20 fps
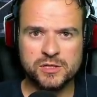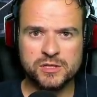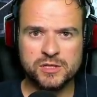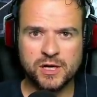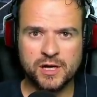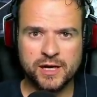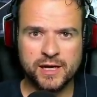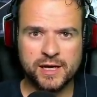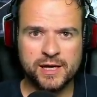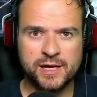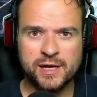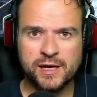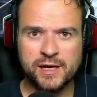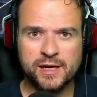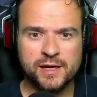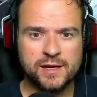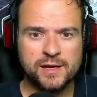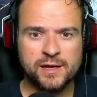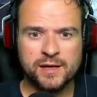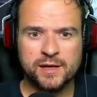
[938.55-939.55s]
die
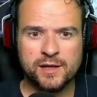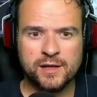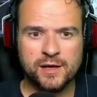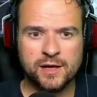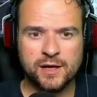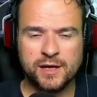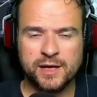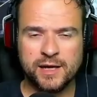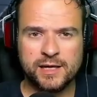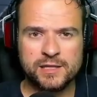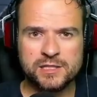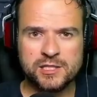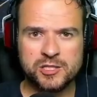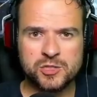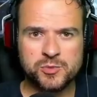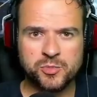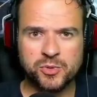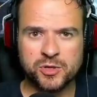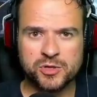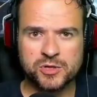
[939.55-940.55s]
against
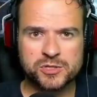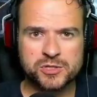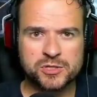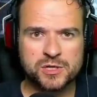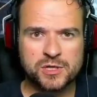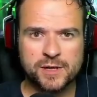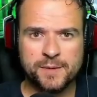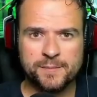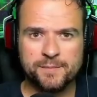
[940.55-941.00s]
this boss,